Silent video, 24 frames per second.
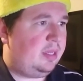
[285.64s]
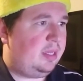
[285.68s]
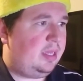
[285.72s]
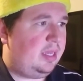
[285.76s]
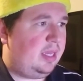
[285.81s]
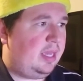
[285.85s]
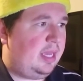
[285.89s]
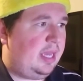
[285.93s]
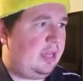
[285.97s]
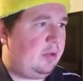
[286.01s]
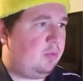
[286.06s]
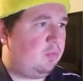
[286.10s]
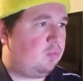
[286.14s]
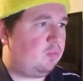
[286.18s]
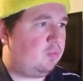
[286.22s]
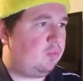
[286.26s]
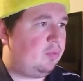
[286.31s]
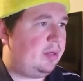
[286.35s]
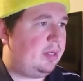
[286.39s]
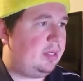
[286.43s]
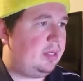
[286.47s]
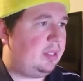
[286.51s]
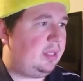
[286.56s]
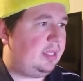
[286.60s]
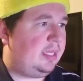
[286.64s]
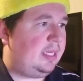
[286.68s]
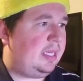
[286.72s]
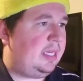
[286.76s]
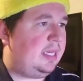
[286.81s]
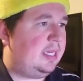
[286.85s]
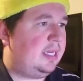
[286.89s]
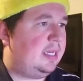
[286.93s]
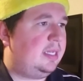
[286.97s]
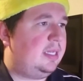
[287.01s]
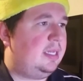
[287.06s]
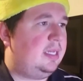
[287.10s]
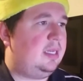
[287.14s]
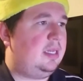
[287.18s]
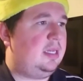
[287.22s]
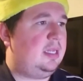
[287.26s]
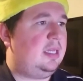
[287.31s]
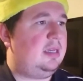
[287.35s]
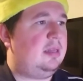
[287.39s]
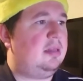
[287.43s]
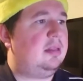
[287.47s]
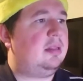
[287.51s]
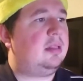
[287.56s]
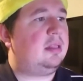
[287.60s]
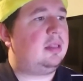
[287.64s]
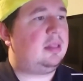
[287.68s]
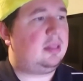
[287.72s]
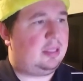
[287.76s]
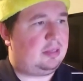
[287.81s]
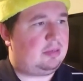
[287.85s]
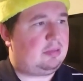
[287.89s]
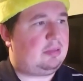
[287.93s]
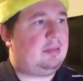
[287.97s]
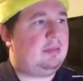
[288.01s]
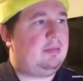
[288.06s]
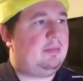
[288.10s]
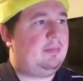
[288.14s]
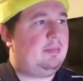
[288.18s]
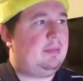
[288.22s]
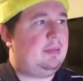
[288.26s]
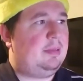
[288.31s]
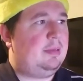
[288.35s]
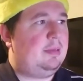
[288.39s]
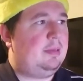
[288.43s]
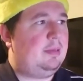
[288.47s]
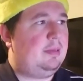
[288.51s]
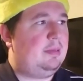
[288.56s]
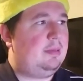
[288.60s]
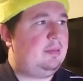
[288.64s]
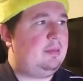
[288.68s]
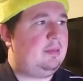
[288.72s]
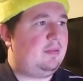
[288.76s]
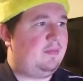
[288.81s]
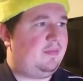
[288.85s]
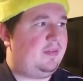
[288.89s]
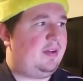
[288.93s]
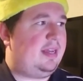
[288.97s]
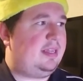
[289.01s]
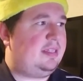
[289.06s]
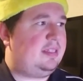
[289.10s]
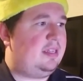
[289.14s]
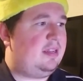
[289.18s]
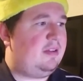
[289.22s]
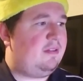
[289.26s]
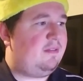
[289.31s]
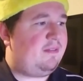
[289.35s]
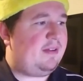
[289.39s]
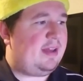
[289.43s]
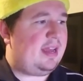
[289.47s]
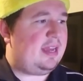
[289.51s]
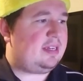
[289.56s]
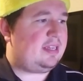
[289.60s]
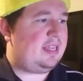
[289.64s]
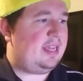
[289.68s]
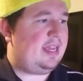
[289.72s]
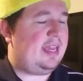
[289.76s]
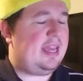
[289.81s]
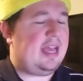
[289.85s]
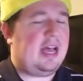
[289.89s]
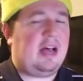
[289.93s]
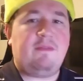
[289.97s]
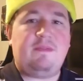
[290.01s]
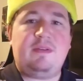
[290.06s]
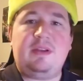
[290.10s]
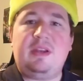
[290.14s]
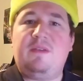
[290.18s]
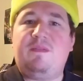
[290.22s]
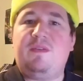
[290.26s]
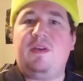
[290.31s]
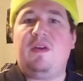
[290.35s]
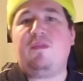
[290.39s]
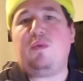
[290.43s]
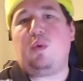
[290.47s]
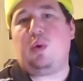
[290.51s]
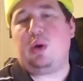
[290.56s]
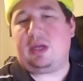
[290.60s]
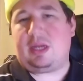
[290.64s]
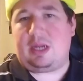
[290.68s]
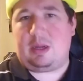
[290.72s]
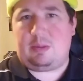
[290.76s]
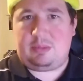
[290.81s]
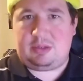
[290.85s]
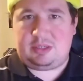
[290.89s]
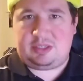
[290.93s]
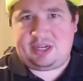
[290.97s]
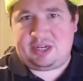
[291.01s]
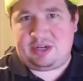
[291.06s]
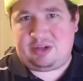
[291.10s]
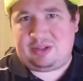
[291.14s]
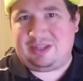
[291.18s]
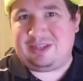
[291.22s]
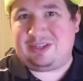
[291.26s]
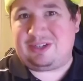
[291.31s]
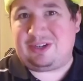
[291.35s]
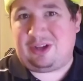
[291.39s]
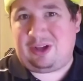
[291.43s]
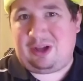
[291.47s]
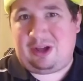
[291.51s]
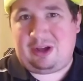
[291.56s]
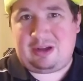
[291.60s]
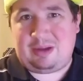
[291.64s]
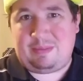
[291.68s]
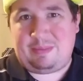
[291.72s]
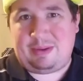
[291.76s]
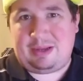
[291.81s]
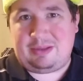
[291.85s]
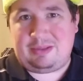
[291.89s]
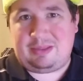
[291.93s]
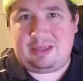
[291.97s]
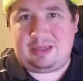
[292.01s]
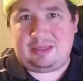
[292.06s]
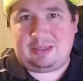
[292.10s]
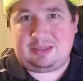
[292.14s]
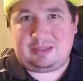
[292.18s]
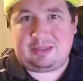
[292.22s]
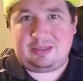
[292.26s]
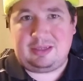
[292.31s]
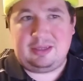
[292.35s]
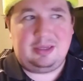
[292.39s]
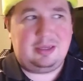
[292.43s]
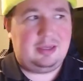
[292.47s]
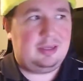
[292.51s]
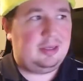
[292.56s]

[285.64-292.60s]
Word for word: a really neat little device. And in fact, hey, Elvin, if you ever want to come on the channel and talk about this,